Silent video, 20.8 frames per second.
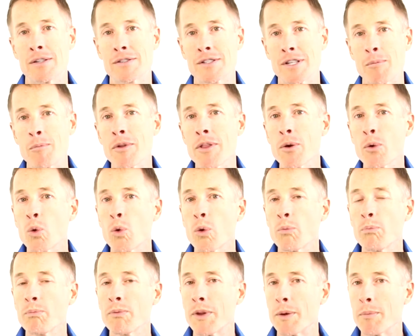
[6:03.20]
it's some of
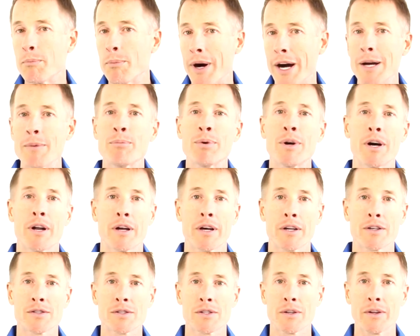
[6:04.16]
the
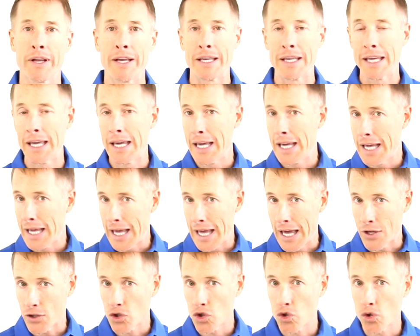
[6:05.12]
byproducts like
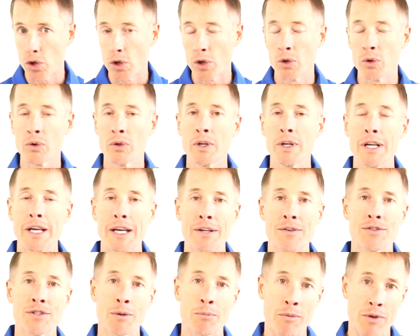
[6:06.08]
estrone
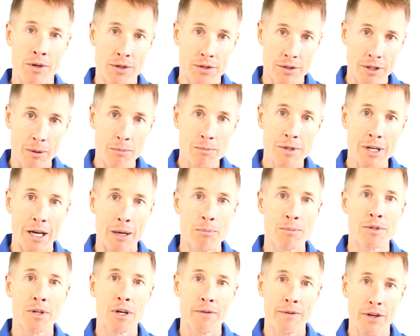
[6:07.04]
and some of the
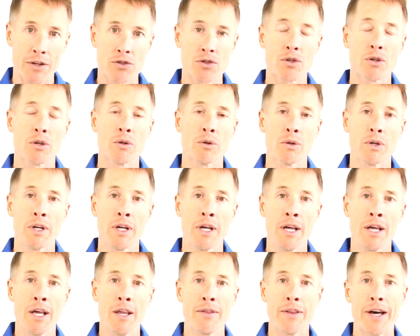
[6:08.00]
subtypes of estrone
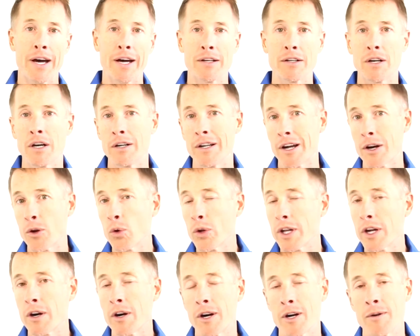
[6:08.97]
that are not
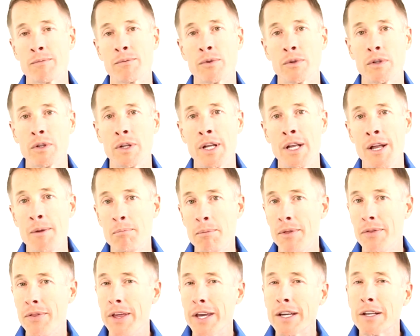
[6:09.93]
only harmful,
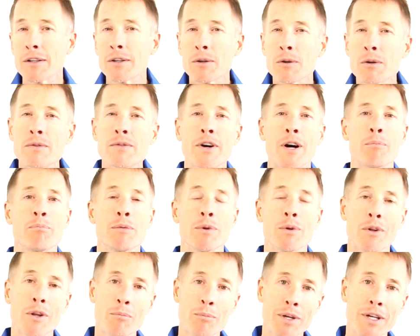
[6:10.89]
but they can goof up
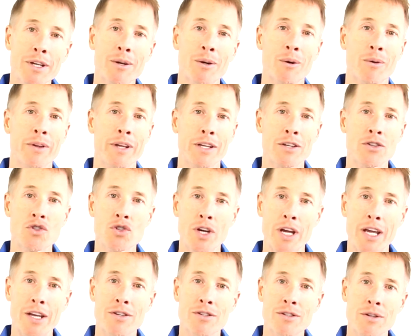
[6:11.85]
your libido. They can
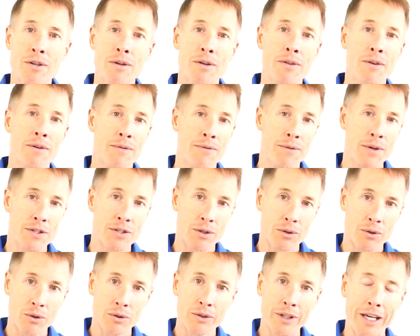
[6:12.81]
change the
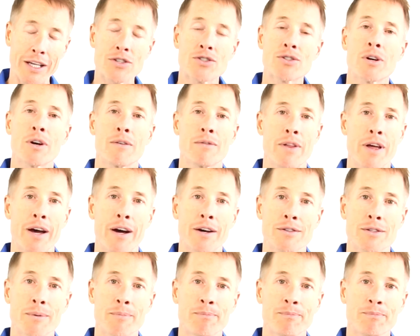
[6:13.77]
physical nature of that.